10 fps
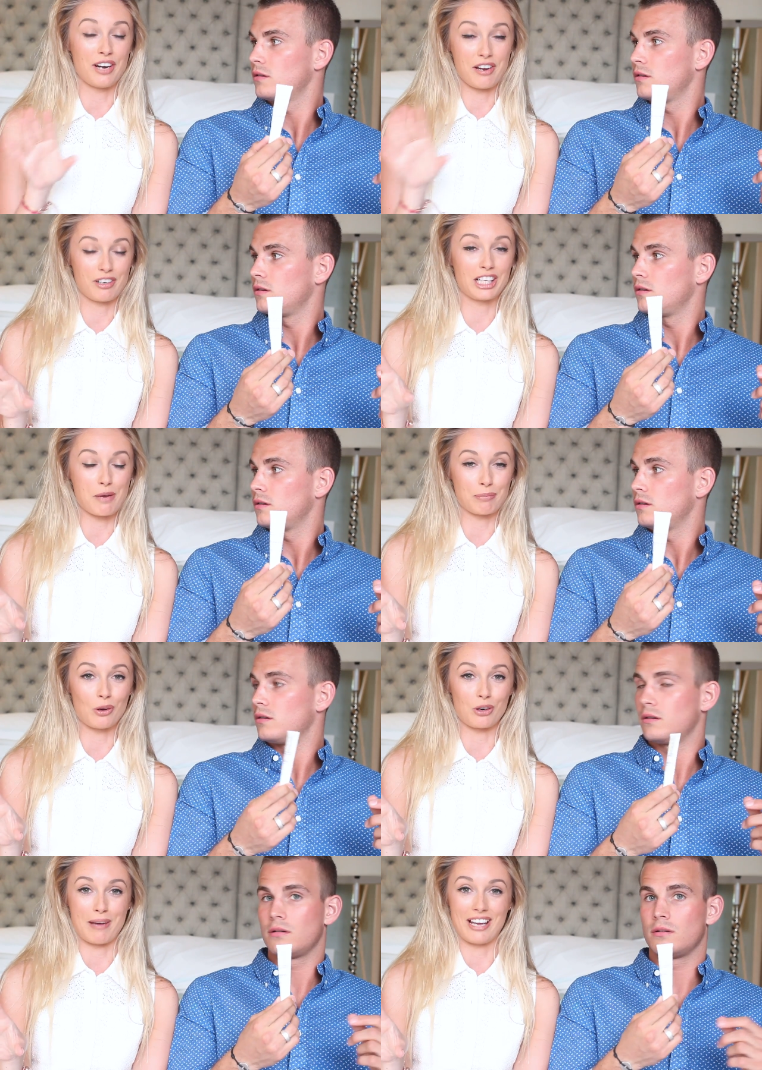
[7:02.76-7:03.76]
Speaker 1: whenever I get
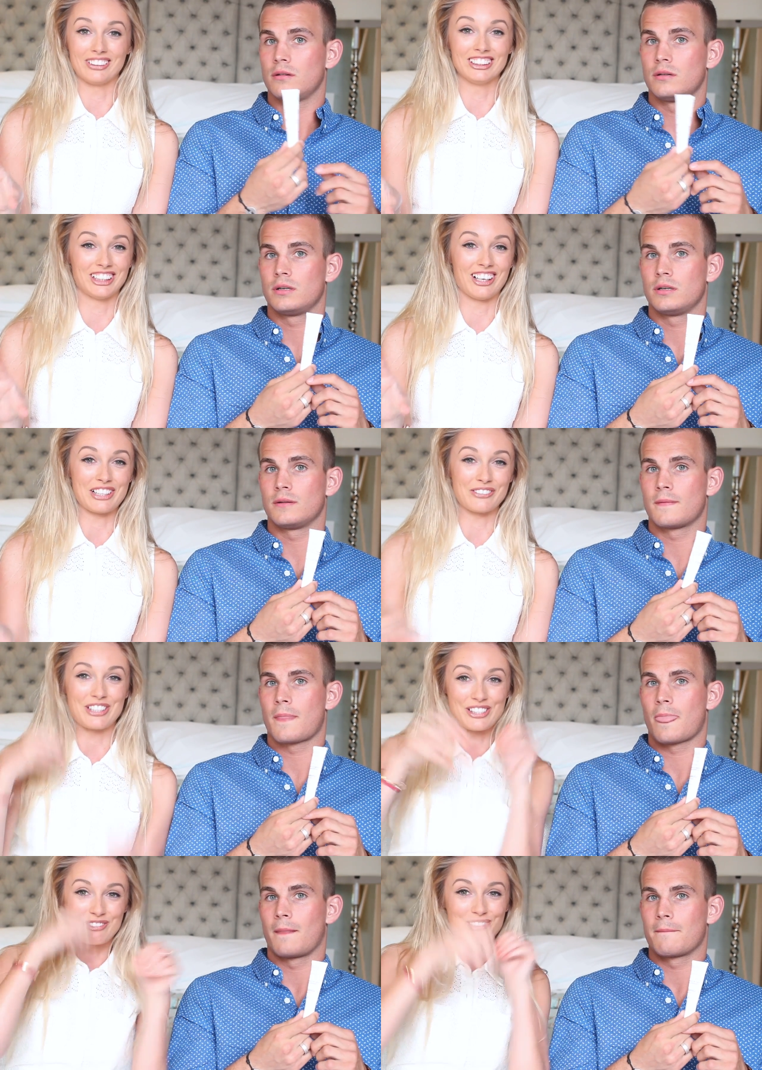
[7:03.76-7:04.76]
blogger mail, Charlie
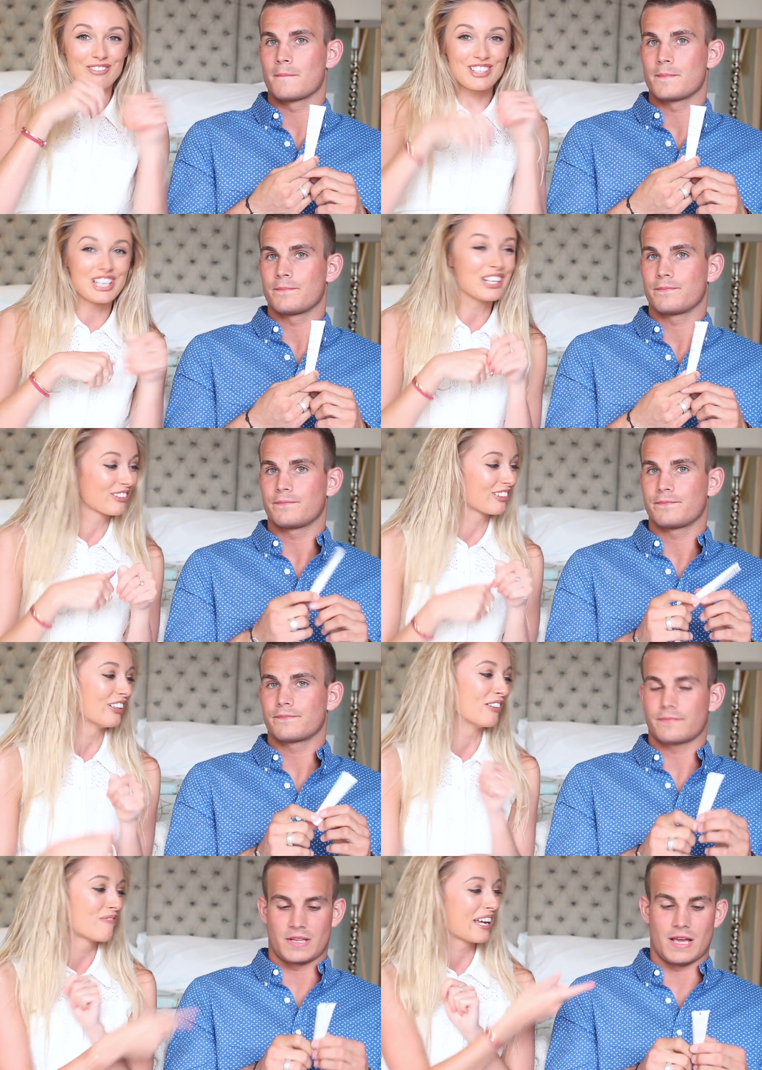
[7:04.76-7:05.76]
always is rummaging through
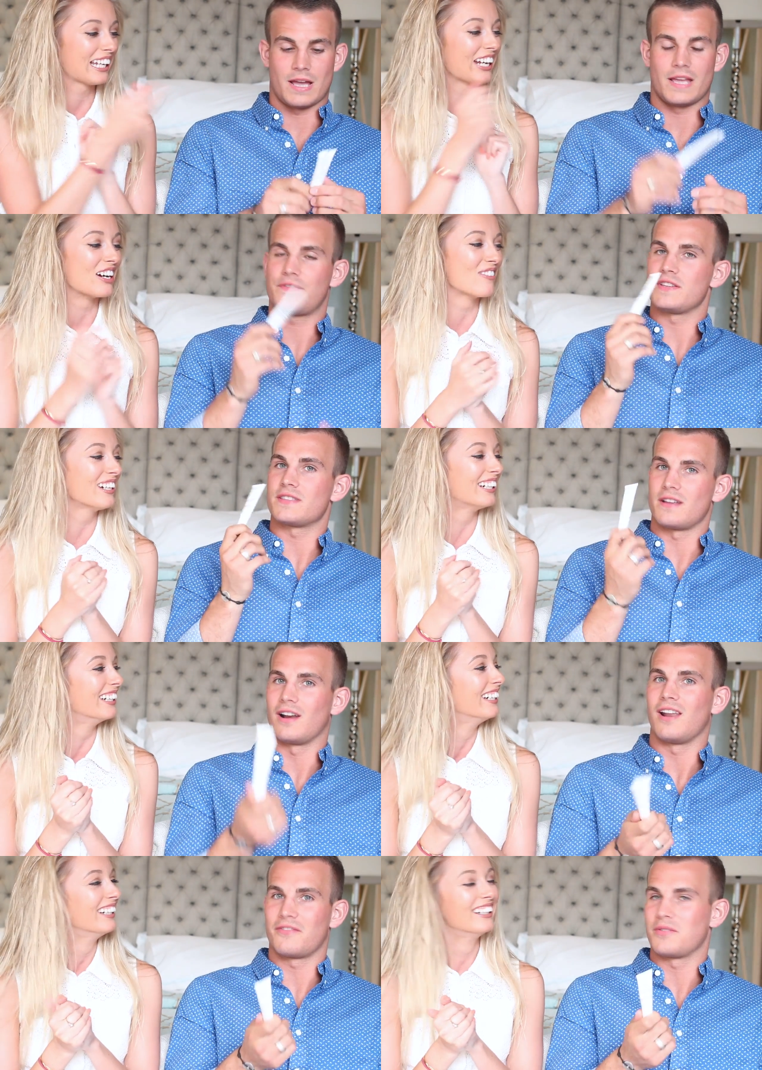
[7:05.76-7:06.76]
and yeah,
Speaker 2: I
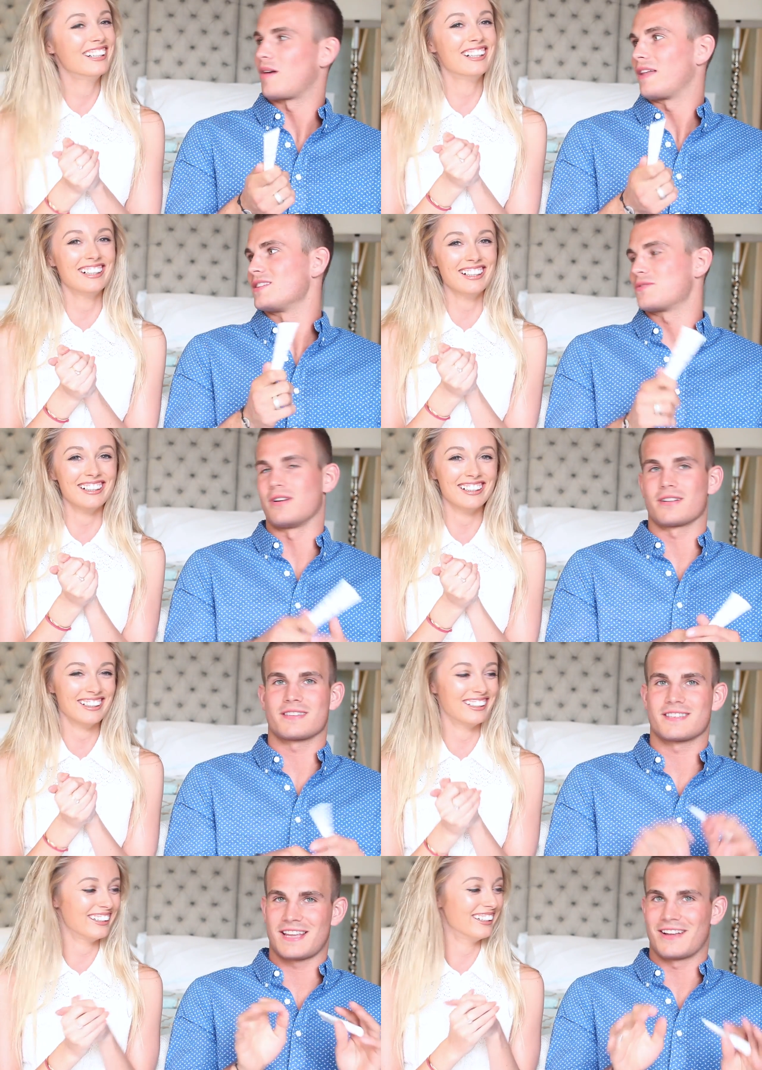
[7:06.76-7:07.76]
love the brand This Works.
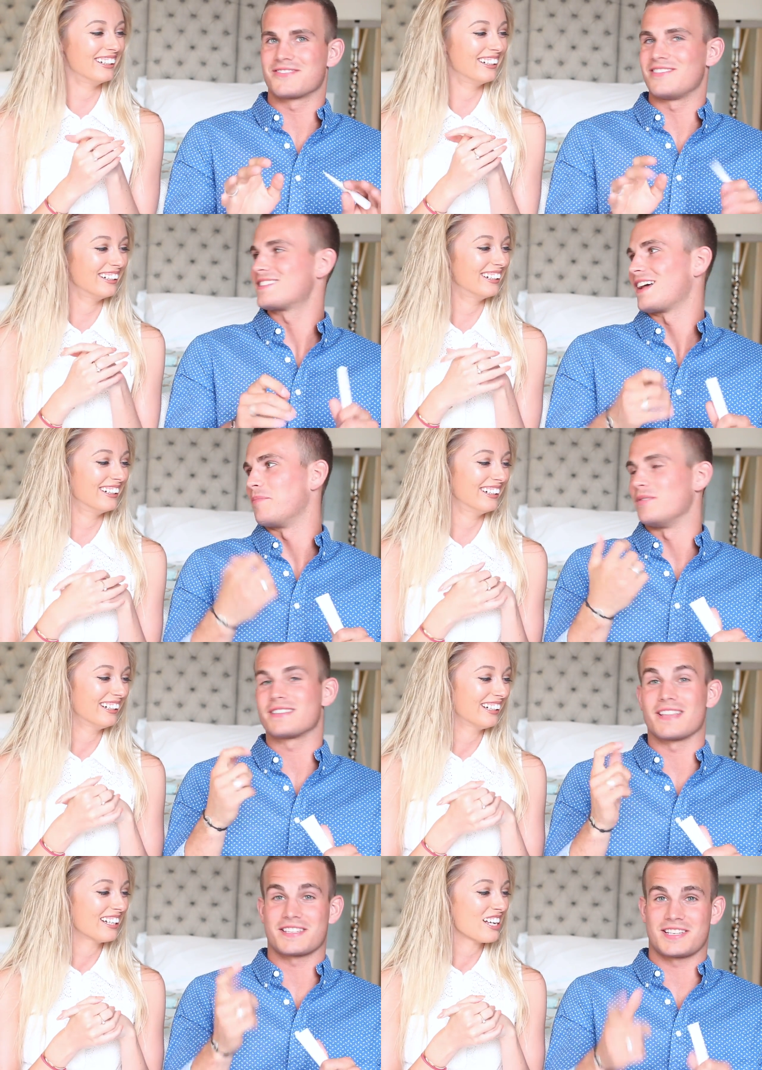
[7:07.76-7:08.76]
It sounds really sad, but it's
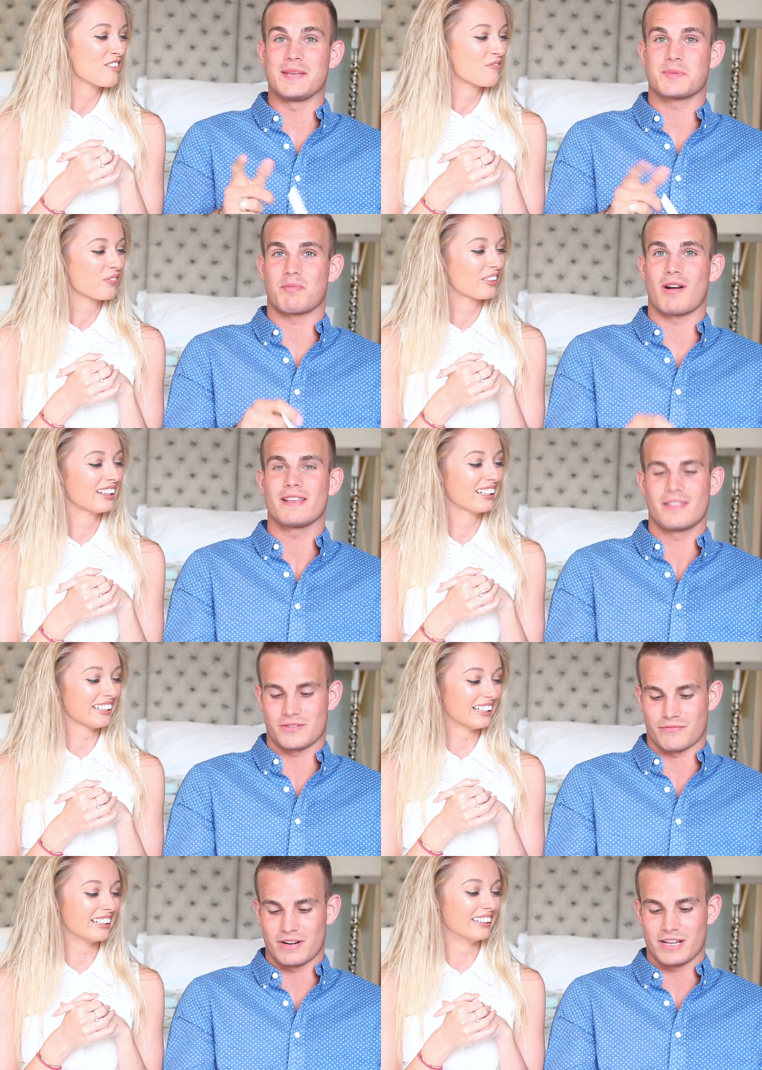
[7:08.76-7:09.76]
their sleep spray that's
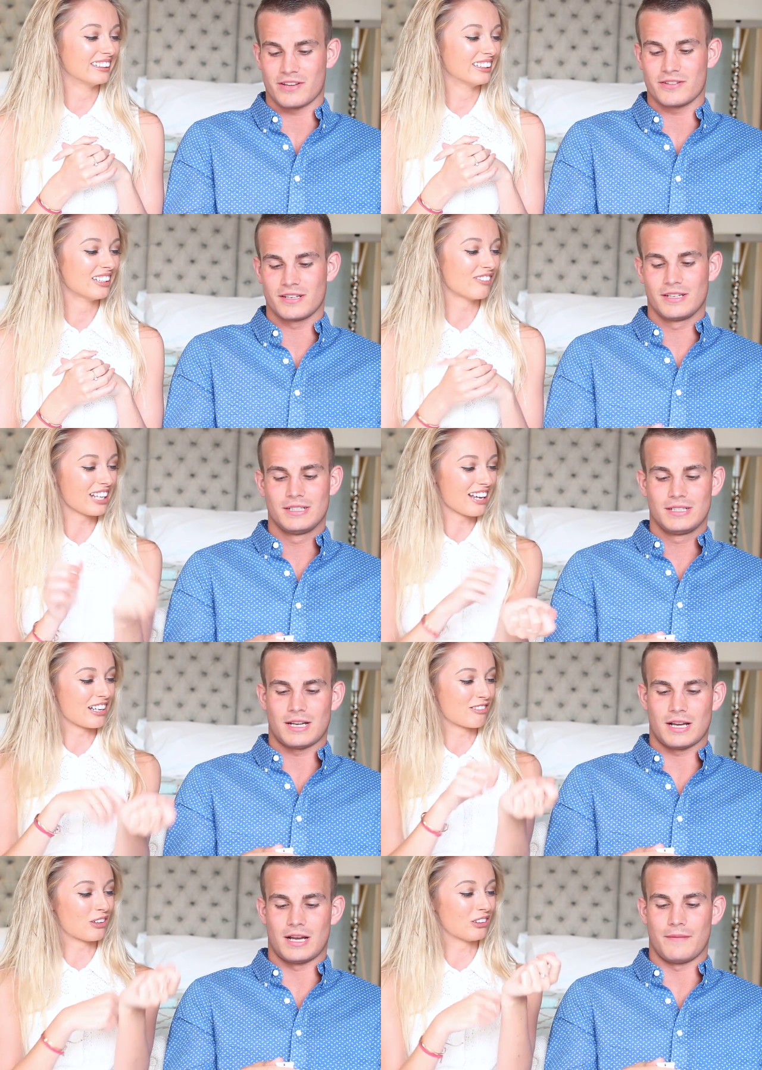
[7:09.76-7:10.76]
yeah. really good.
Speaker 1: We like their
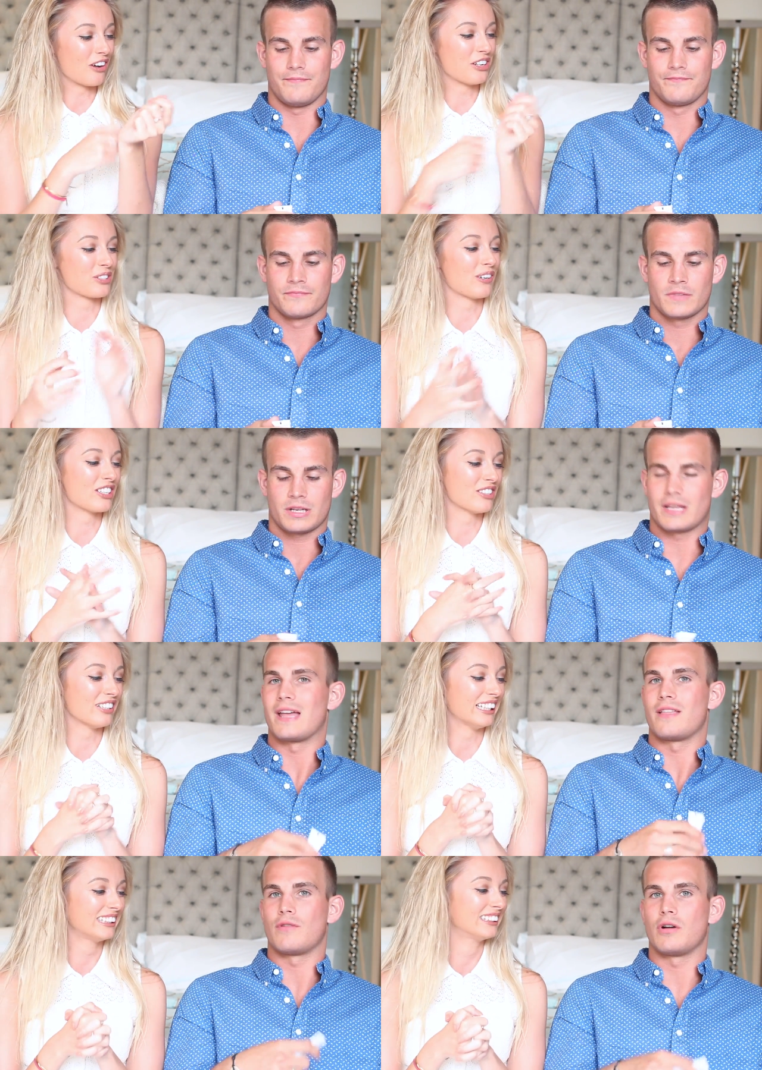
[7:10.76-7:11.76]
roll-on um, as well. yeah,
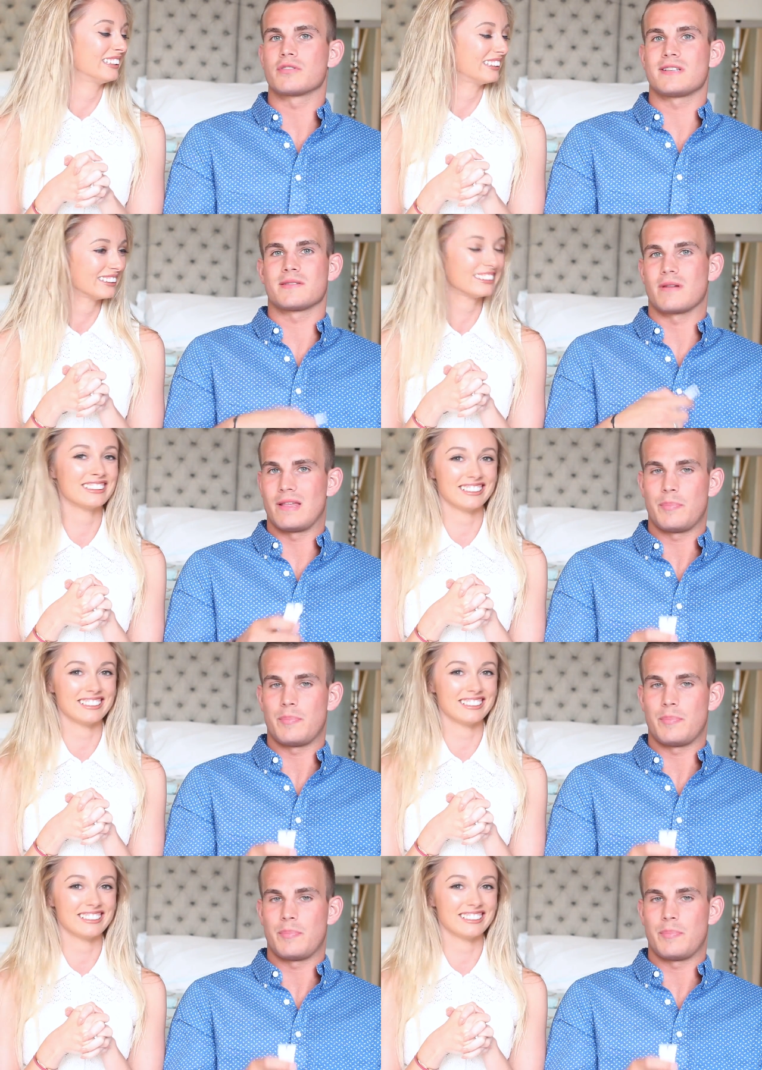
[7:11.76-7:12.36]
Speaker 2: their roll-on sleep spray,